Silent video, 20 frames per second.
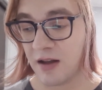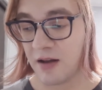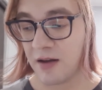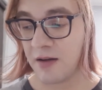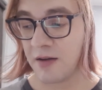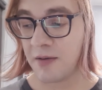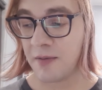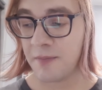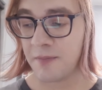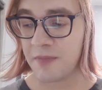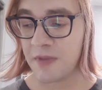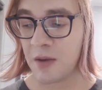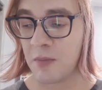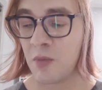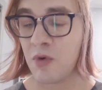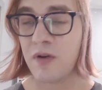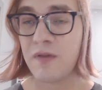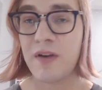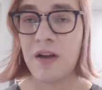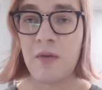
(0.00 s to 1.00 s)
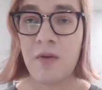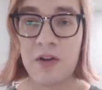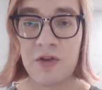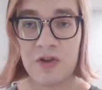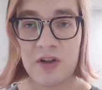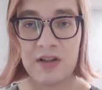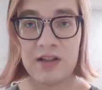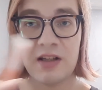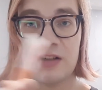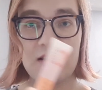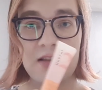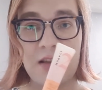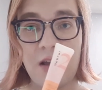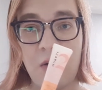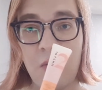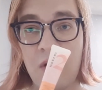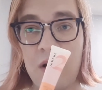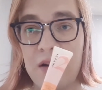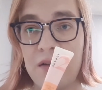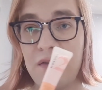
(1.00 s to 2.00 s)
The Morphe one just has the
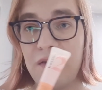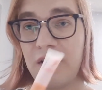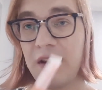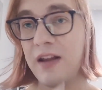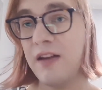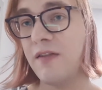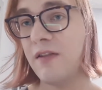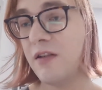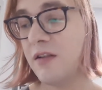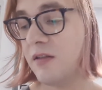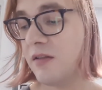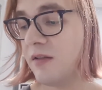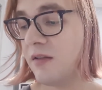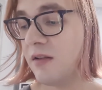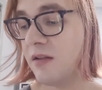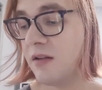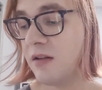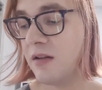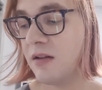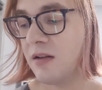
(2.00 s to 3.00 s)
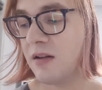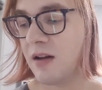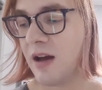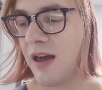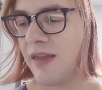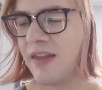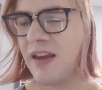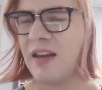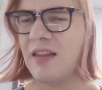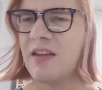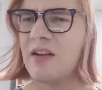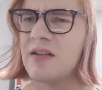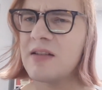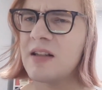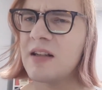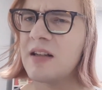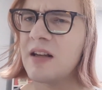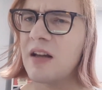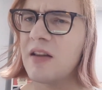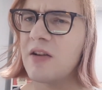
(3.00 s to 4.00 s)
one flavor. I think there's
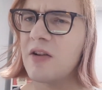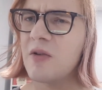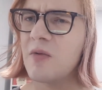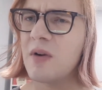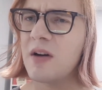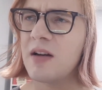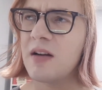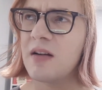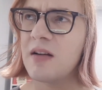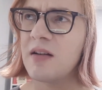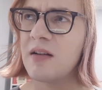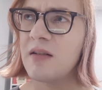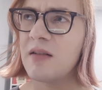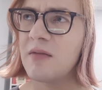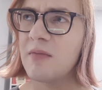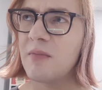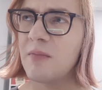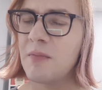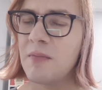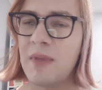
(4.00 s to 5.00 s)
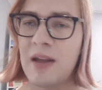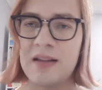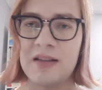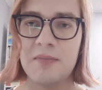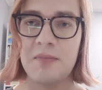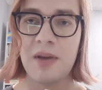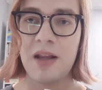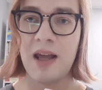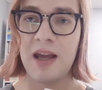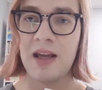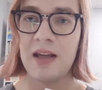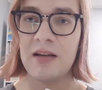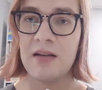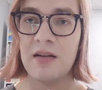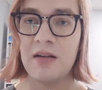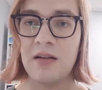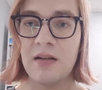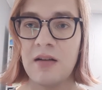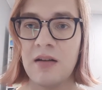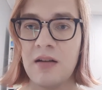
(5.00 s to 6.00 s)
another one that's plain.
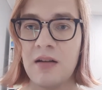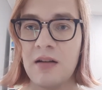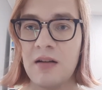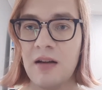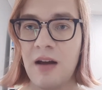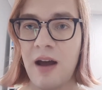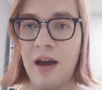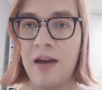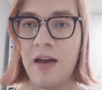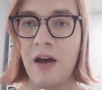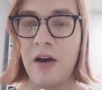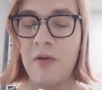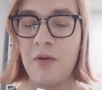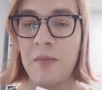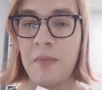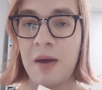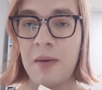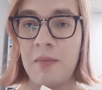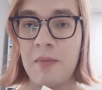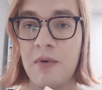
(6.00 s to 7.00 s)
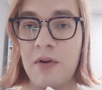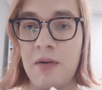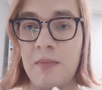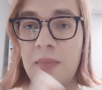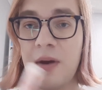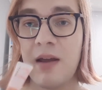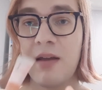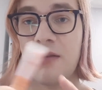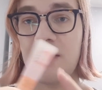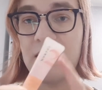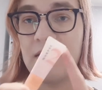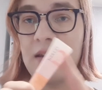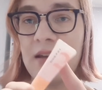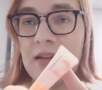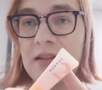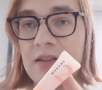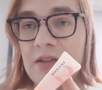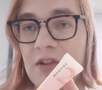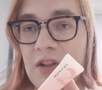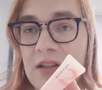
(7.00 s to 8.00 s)
I can't remember, but
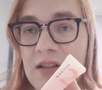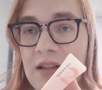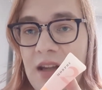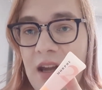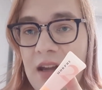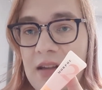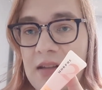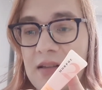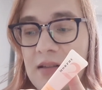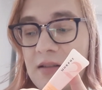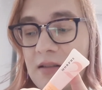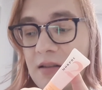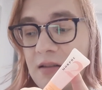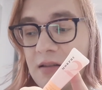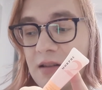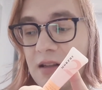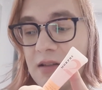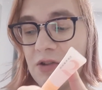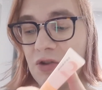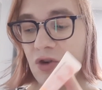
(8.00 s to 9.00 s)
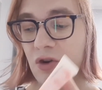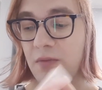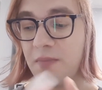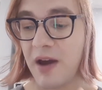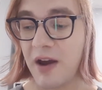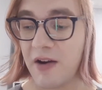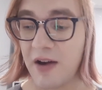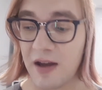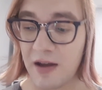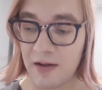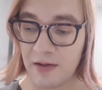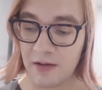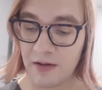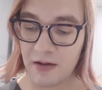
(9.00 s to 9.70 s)
this just has the strawberry.